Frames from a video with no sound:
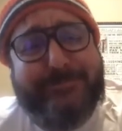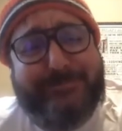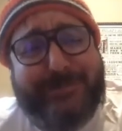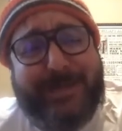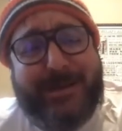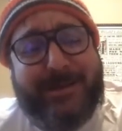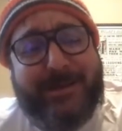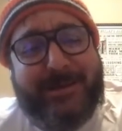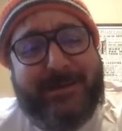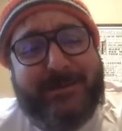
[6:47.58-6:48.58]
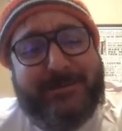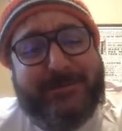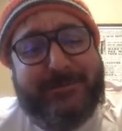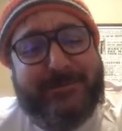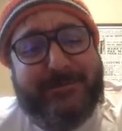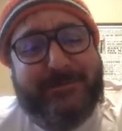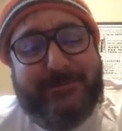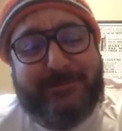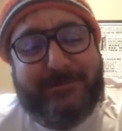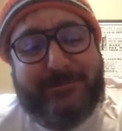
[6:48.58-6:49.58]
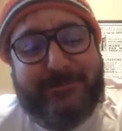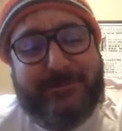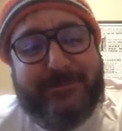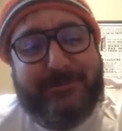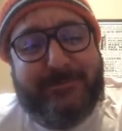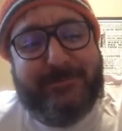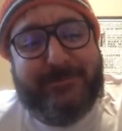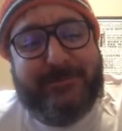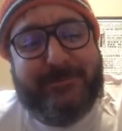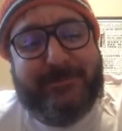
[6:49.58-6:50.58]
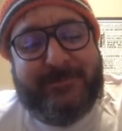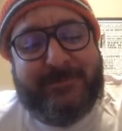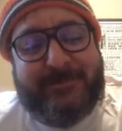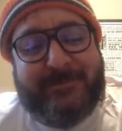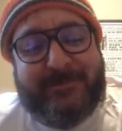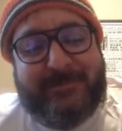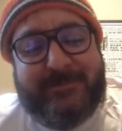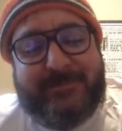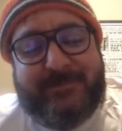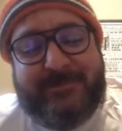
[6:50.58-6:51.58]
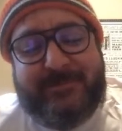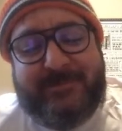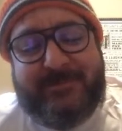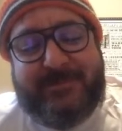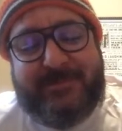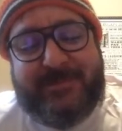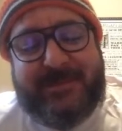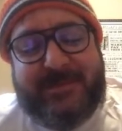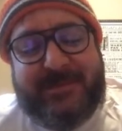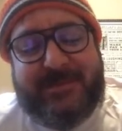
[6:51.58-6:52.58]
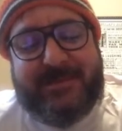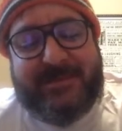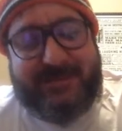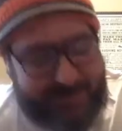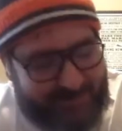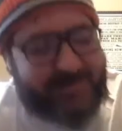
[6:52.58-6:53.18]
(silent)